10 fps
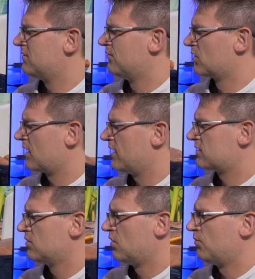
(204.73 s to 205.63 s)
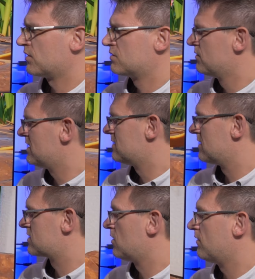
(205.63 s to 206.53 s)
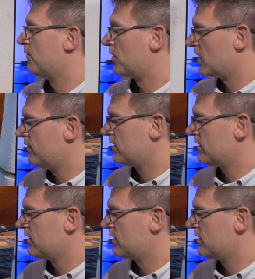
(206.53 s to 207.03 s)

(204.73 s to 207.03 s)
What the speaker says: would like to know what the reason is. So what I